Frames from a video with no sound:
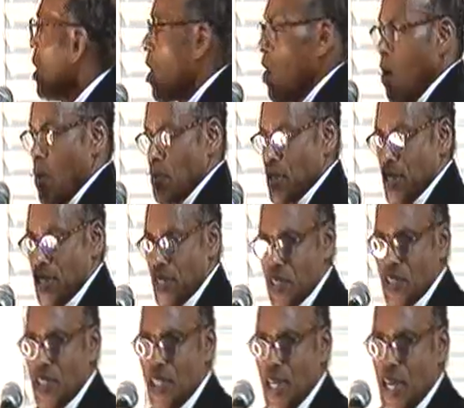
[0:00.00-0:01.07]
causes and
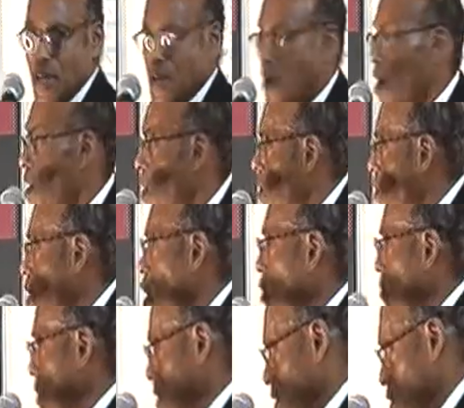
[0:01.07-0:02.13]
shed all
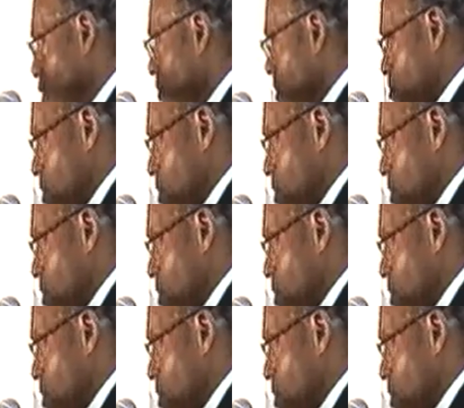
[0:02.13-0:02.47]
over this global